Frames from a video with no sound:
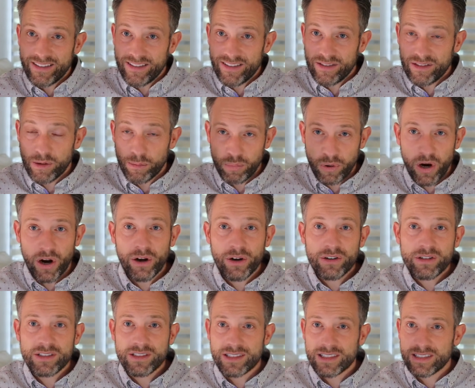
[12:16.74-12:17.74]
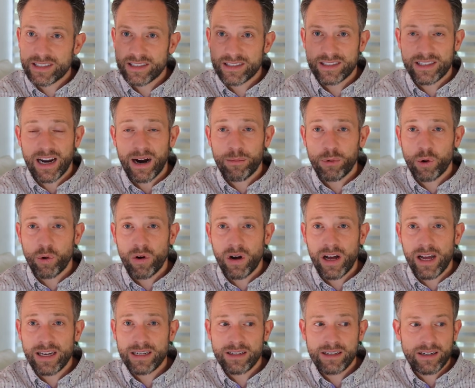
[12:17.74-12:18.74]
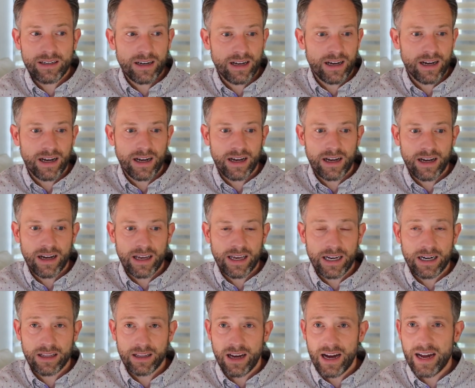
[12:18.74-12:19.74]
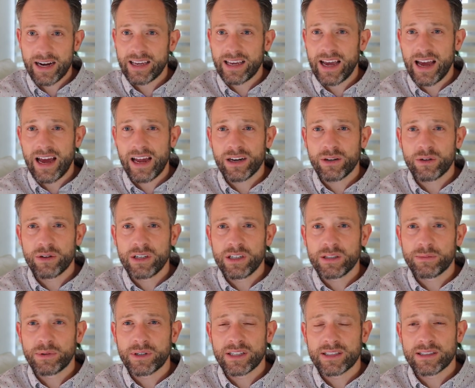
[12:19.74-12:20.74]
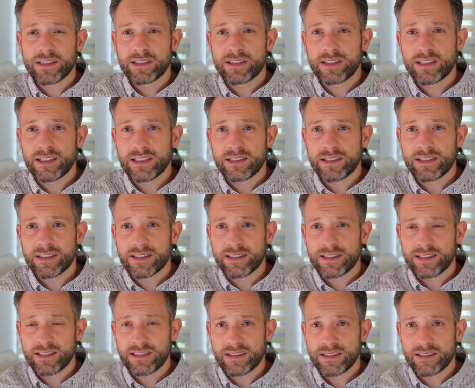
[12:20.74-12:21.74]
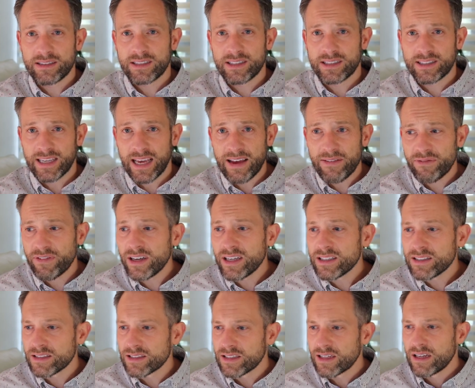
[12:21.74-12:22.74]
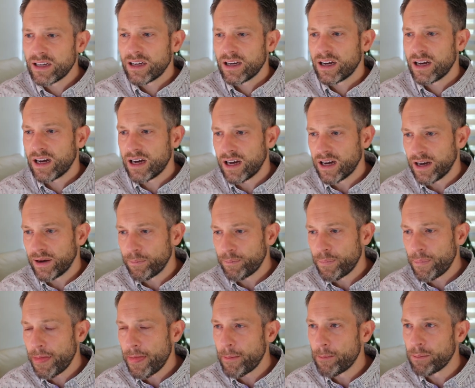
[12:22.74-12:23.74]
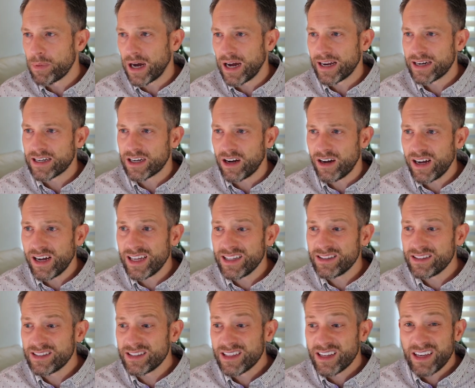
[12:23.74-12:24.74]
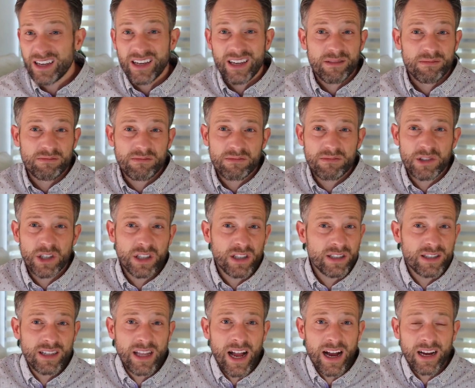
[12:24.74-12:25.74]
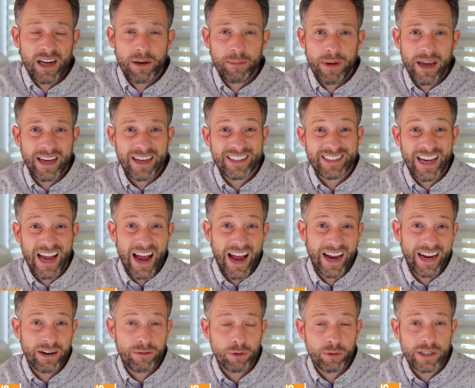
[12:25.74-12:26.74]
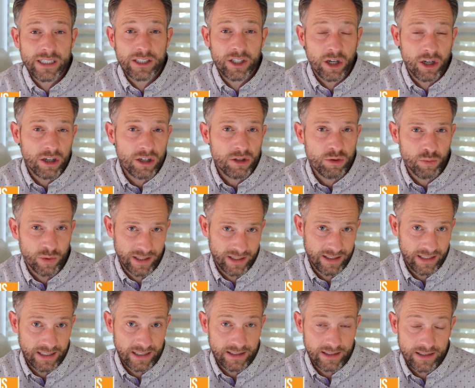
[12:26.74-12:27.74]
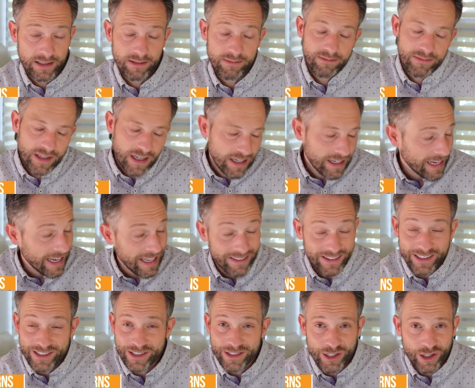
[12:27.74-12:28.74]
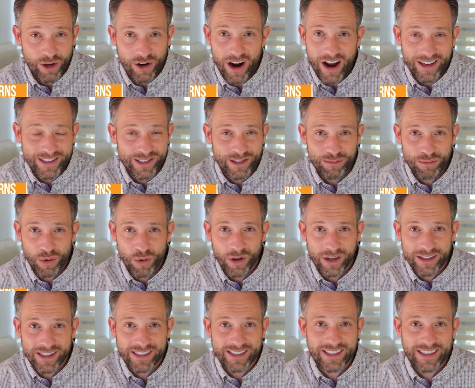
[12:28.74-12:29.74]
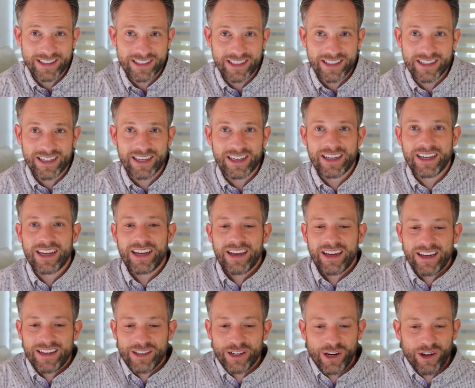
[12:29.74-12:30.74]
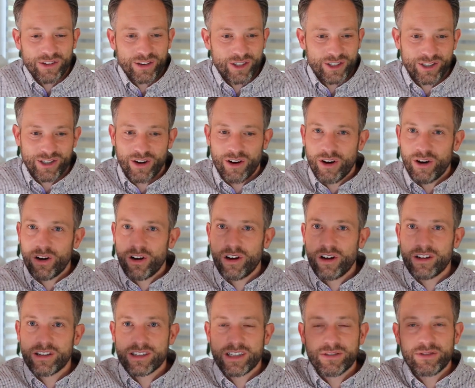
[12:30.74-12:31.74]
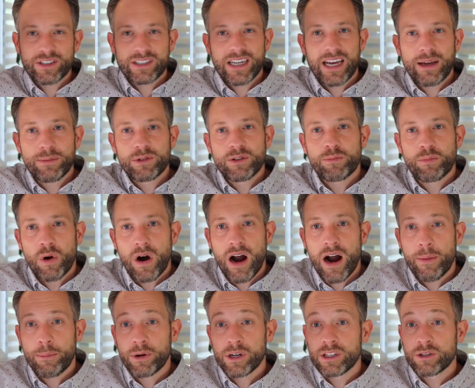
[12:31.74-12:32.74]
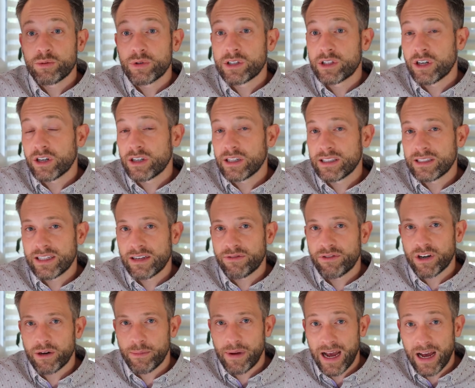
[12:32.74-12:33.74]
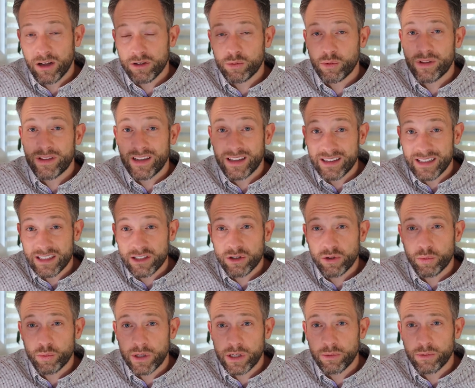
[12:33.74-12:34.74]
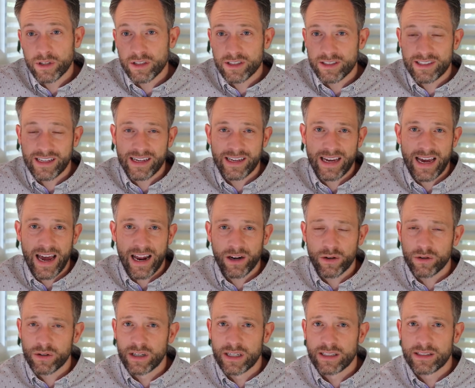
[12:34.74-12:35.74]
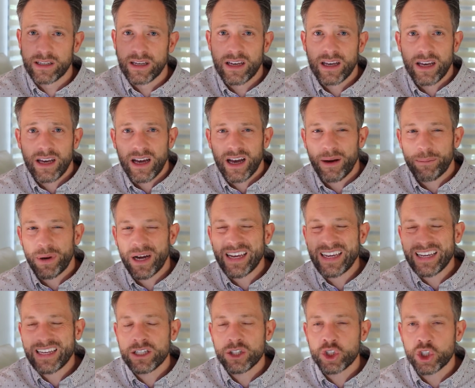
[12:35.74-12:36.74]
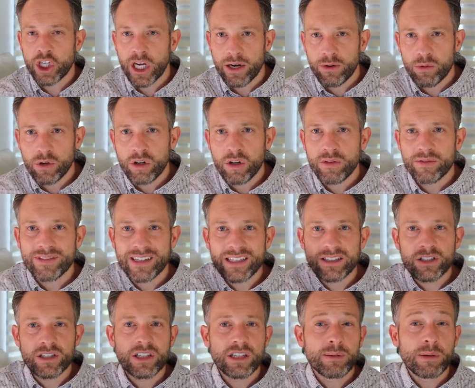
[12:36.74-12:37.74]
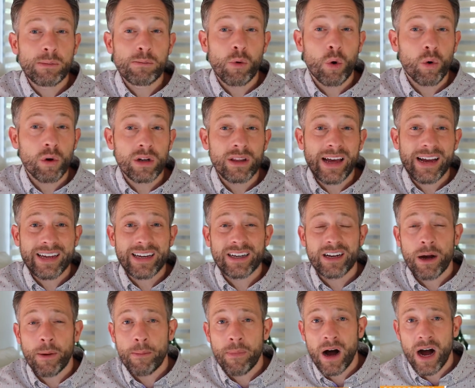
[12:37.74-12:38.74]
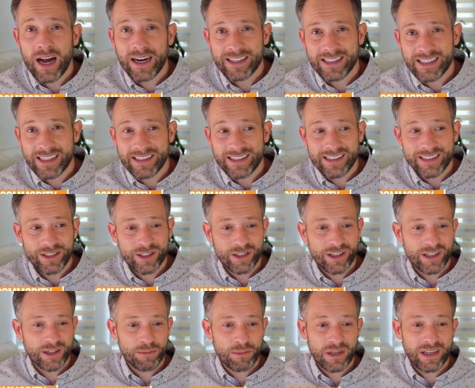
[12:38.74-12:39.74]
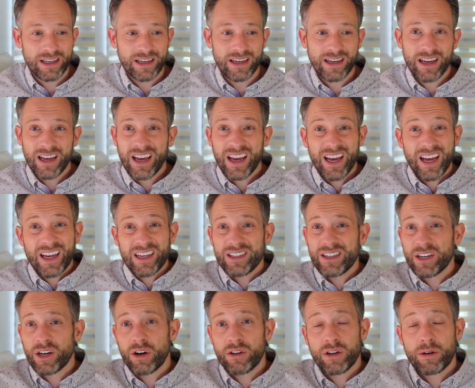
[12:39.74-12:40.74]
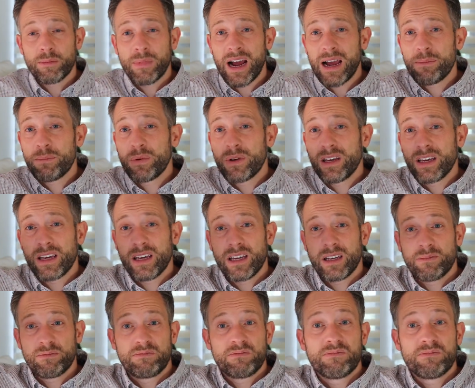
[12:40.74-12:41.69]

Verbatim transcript: the pros, this is number one uh, in a lot of categories because it's it's the, the safest. Um, but cons, you're just not going to make as high of a return with these. Again, this is across the board. This isn't a, you know, there's all different types of properties returning different amounts within these three real estate categories. Uh, but in general, these are going to be more like a commodity. These are going to be, you know, there might be